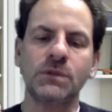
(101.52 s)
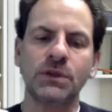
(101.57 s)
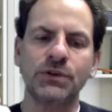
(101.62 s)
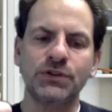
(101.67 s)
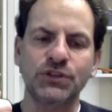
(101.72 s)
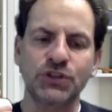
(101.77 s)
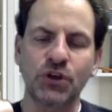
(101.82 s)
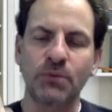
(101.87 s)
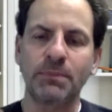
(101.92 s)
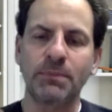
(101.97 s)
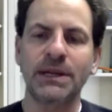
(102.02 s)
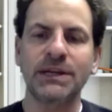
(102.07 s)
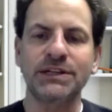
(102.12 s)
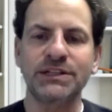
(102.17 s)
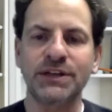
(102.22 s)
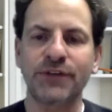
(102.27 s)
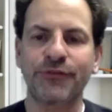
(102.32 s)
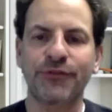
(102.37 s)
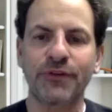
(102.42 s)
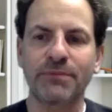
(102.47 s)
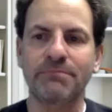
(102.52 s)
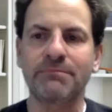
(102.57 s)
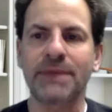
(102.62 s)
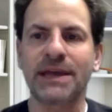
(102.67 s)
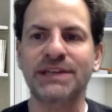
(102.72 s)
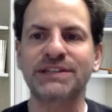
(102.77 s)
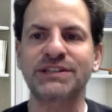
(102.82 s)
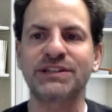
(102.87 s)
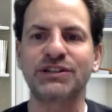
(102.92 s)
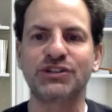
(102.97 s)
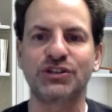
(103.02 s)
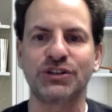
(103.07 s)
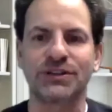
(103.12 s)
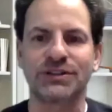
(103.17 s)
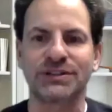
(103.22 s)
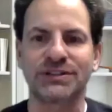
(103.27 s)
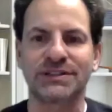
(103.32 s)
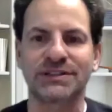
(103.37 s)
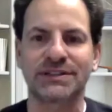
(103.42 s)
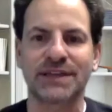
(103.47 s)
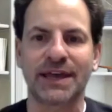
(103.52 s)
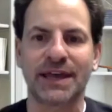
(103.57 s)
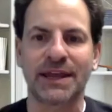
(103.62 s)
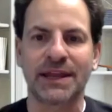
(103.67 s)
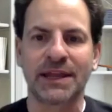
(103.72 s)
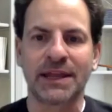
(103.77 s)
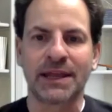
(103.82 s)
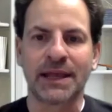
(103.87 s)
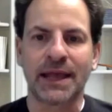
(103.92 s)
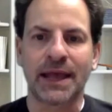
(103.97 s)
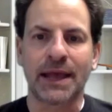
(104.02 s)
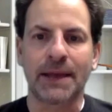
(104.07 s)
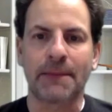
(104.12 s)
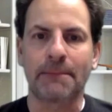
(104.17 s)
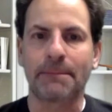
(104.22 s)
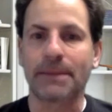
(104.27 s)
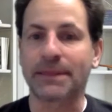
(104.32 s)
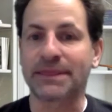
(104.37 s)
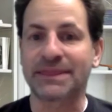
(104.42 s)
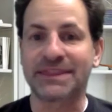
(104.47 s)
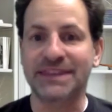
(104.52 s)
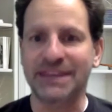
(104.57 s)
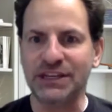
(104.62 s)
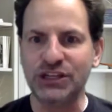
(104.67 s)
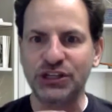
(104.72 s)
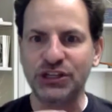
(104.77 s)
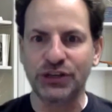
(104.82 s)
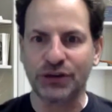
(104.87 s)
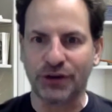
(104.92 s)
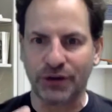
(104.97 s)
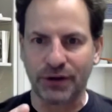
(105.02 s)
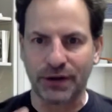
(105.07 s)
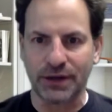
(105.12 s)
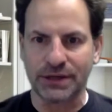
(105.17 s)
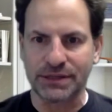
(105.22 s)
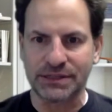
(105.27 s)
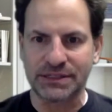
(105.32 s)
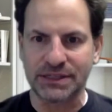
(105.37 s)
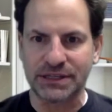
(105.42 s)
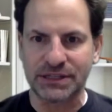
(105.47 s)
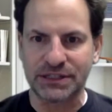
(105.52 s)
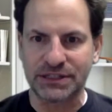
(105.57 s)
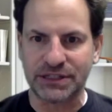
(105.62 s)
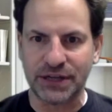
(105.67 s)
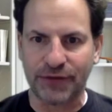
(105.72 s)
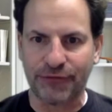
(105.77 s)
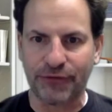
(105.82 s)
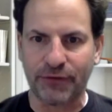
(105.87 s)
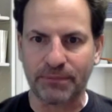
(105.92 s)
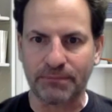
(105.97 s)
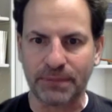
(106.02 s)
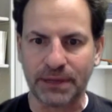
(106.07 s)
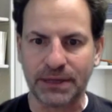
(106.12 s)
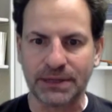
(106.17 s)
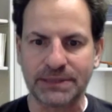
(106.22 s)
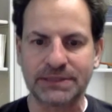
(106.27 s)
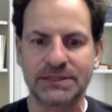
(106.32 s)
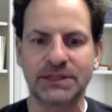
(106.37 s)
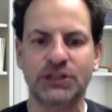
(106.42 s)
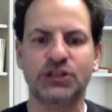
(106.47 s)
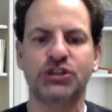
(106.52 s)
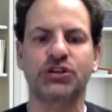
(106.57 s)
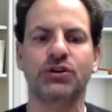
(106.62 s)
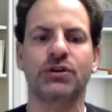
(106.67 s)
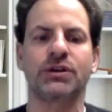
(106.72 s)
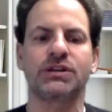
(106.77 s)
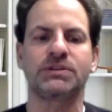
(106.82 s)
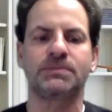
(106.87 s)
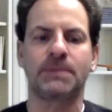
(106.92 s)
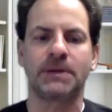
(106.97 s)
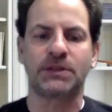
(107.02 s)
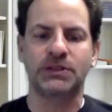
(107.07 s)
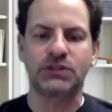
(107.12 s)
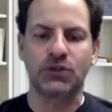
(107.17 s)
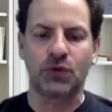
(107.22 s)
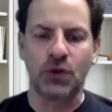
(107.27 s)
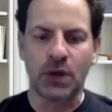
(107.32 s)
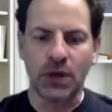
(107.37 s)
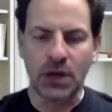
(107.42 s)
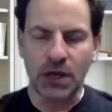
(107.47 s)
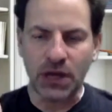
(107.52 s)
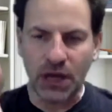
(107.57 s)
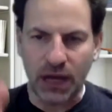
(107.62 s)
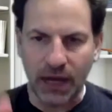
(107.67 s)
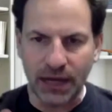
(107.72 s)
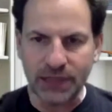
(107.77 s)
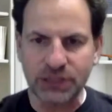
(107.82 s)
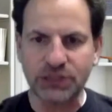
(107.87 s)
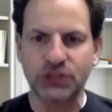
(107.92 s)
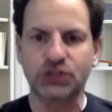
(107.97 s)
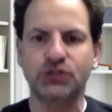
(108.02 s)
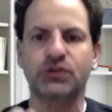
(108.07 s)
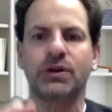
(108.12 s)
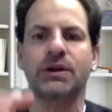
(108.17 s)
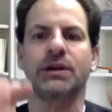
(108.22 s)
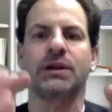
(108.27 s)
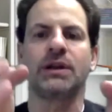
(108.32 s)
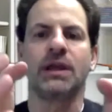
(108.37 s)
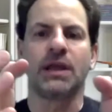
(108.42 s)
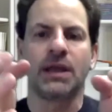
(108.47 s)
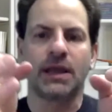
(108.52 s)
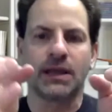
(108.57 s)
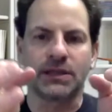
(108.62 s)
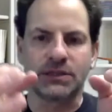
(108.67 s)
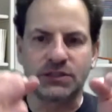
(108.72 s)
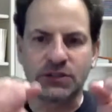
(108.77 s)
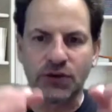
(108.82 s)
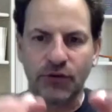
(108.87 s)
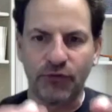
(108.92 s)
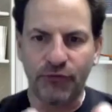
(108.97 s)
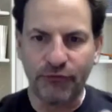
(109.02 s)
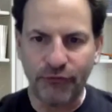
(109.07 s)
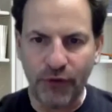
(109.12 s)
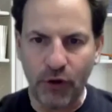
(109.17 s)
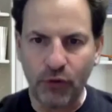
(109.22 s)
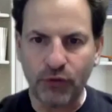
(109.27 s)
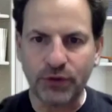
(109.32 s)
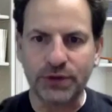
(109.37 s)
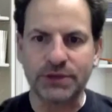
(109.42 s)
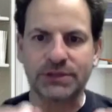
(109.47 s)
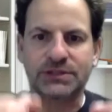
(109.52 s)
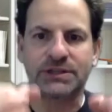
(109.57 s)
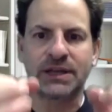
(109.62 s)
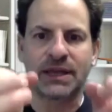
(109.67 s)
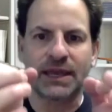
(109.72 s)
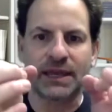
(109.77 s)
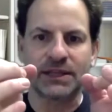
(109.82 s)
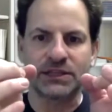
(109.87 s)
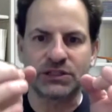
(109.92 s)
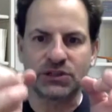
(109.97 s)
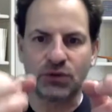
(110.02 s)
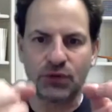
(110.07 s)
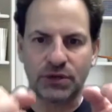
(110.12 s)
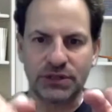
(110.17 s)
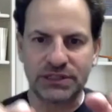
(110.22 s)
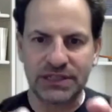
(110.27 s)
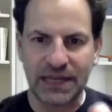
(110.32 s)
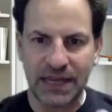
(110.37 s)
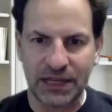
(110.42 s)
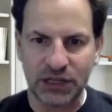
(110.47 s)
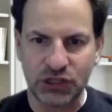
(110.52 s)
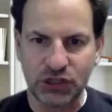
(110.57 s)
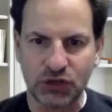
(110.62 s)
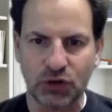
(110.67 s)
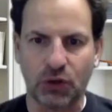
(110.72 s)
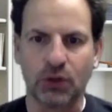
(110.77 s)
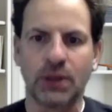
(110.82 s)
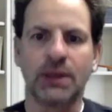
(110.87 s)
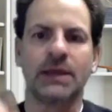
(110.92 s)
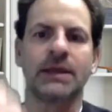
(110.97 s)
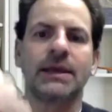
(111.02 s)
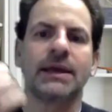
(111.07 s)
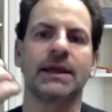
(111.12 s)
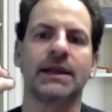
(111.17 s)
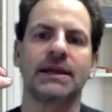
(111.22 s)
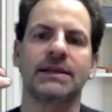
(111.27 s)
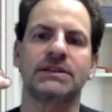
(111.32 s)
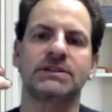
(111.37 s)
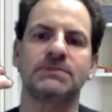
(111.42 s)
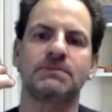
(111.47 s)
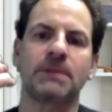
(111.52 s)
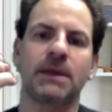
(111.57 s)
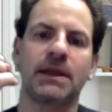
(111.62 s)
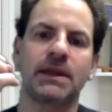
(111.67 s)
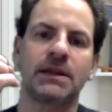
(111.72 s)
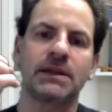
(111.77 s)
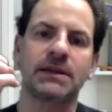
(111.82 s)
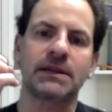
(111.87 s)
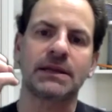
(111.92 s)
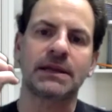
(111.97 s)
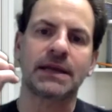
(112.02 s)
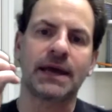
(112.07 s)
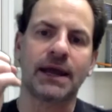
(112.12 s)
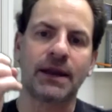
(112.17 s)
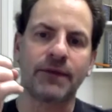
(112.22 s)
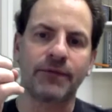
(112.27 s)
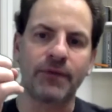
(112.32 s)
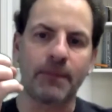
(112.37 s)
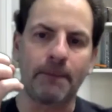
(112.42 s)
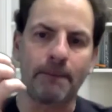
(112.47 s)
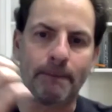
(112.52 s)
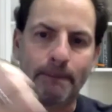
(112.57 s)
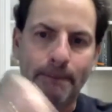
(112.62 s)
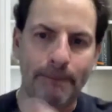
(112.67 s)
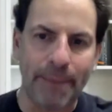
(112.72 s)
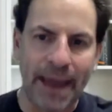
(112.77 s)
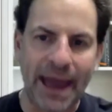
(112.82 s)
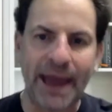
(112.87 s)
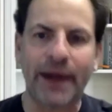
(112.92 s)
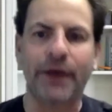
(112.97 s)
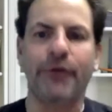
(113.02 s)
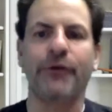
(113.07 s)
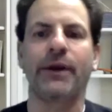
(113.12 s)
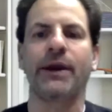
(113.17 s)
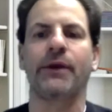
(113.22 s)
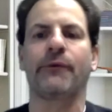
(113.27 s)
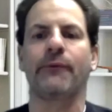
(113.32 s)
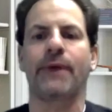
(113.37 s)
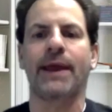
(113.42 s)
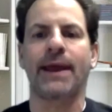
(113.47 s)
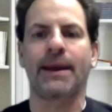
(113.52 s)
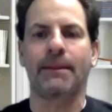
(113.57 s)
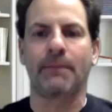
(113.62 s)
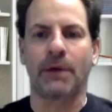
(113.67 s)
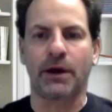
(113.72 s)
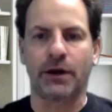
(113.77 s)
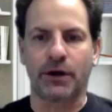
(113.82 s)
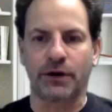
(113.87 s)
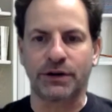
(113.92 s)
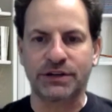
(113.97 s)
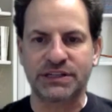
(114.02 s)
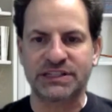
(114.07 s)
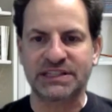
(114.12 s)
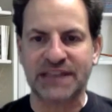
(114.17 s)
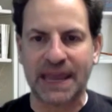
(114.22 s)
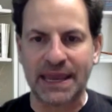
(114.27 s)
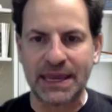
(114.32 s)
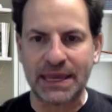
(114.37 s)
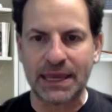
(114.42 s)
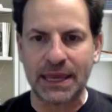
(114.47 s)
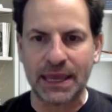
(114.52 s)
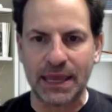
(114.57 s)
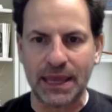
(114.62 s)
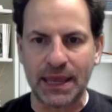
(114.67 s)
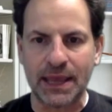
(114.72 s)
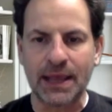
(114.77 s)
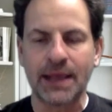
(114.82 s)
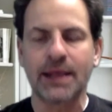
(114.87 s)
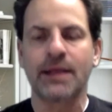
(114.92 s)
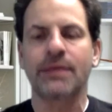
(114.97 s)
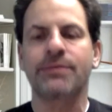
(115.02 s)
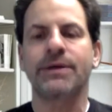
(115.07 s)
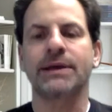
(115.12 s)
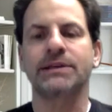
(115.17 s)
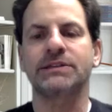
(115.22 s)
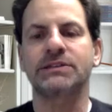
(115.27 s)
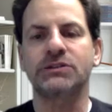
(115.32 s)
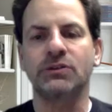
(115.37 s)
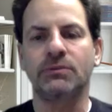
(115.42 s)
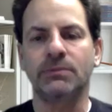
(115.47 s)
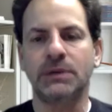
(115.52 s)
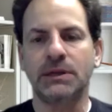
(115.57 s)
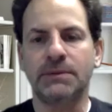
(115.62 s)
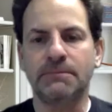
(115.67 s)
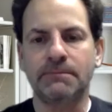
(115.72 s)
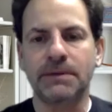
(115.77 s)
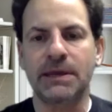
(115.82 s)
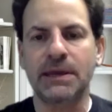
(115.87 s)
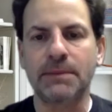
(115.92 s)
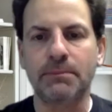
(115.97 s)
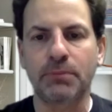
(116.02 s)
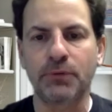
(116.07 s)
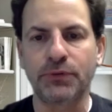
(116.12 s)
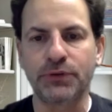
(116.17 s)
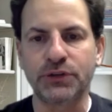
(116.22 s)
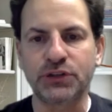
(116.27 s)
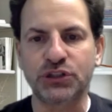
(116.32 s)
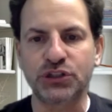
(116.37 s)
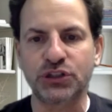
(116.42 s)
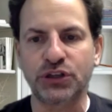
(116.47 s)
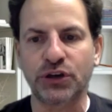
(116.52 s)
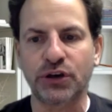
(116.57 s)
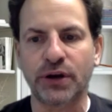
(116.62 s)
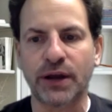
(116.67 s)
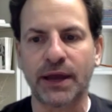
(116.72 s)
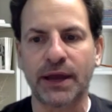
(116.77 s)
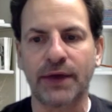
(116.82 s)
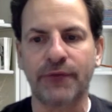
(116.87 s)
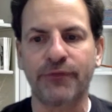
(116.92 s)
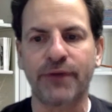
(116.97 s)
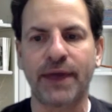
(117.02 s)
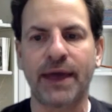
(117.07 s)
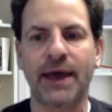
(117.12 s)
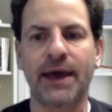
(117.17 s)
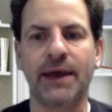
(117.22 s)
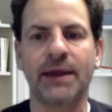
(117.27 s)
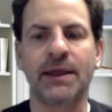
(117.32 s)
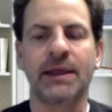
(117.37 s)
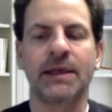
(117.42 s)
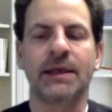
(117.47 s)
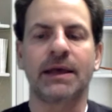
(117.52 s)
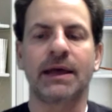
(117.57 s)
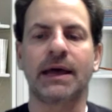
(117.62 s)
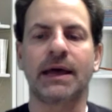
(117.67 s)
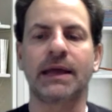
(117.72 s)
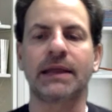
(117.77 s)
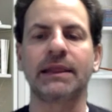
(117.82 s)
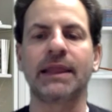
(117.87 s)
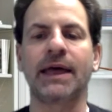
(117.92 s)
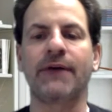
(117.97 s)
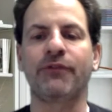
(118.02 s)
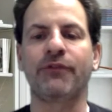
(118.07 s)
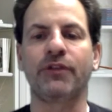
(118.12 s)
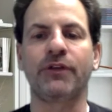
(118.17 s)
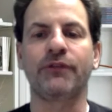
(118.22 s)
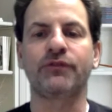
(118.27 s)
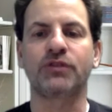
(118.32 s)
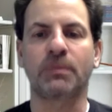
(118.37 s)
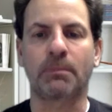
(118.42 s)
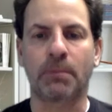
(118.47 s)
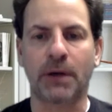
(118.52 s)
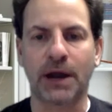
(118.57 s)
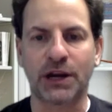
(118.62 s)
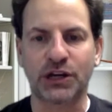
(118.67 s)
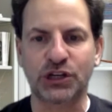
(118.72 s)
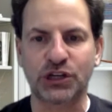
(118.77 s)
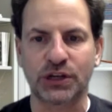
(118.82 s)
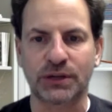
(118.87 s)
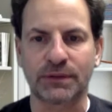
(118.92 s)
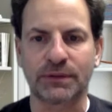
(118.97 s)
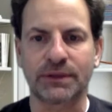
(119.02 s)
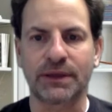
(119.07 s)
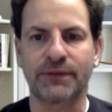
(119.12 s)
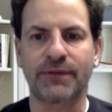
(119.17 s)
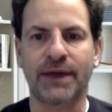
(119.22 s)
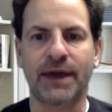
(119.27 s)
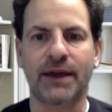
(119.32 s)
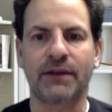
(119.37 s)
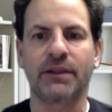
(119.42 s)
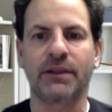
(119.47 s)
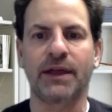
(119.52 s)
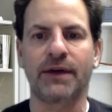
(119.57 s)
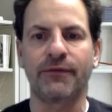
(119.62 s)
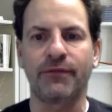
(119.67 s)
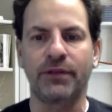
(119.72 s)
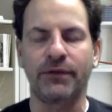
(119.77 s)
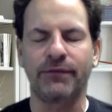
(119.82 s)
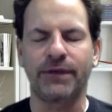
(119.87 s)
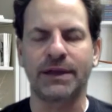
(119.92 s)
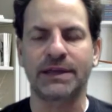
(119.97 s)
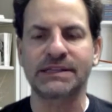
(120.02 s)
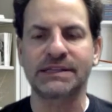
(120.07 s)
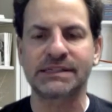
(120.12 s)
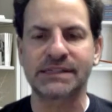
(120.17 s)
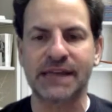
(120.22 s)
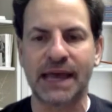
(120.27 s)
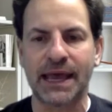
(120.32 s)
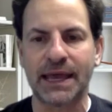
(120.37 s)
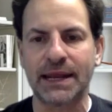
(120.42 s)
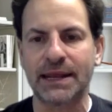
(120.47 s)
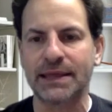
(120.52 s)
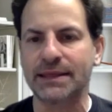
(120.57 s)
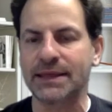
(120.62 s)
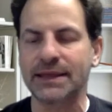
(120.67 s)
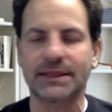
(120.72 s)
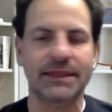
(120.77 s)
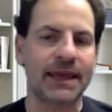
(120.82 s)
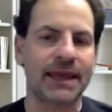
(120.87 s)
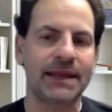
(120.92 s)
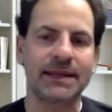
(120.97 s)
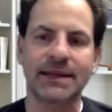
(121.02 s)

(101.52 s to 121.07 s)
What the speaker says: so many different messages that, but this year is different because this year has been so concentrated and so focused and so intentional, and it's been kind of a battering ram on our psyche that so many people this year have had a level of depression. They've had a level of anxiety that they